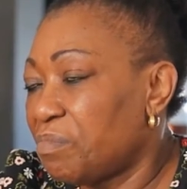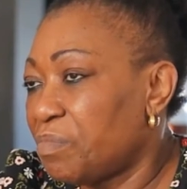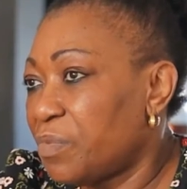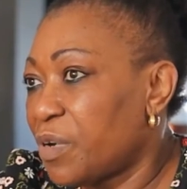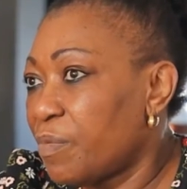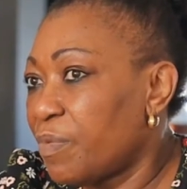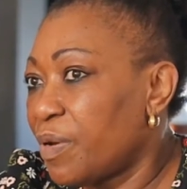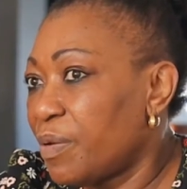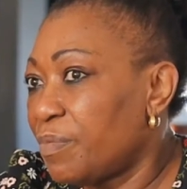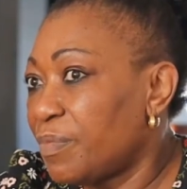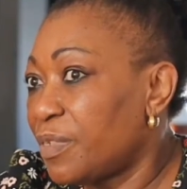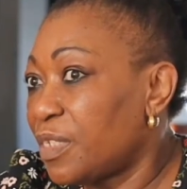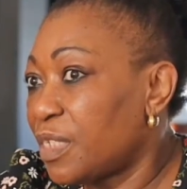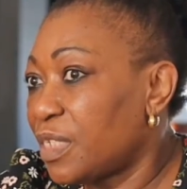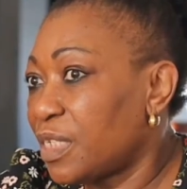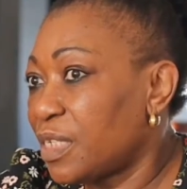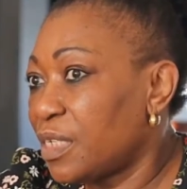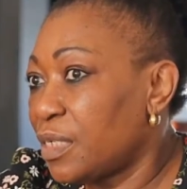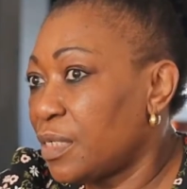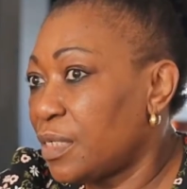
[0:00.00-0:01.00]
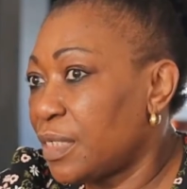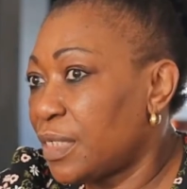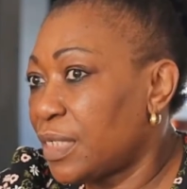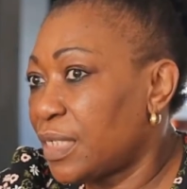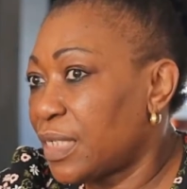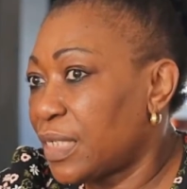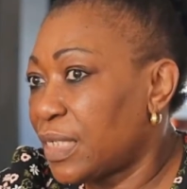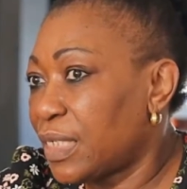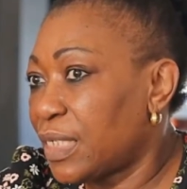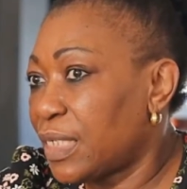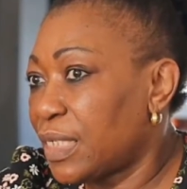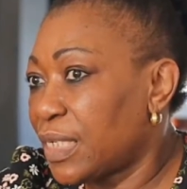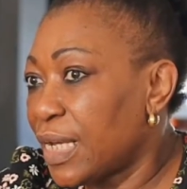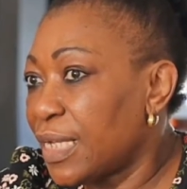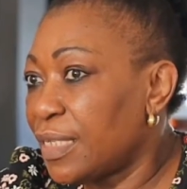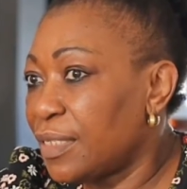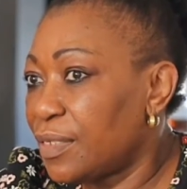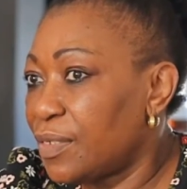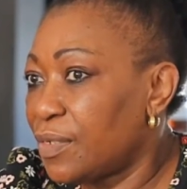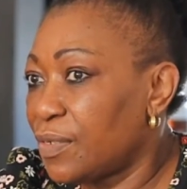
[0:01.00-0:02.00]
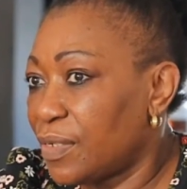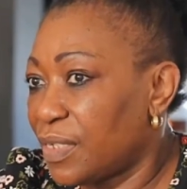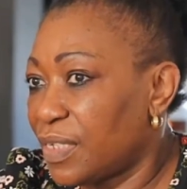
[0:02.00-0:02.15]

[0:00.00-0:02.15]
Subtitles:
problems tend to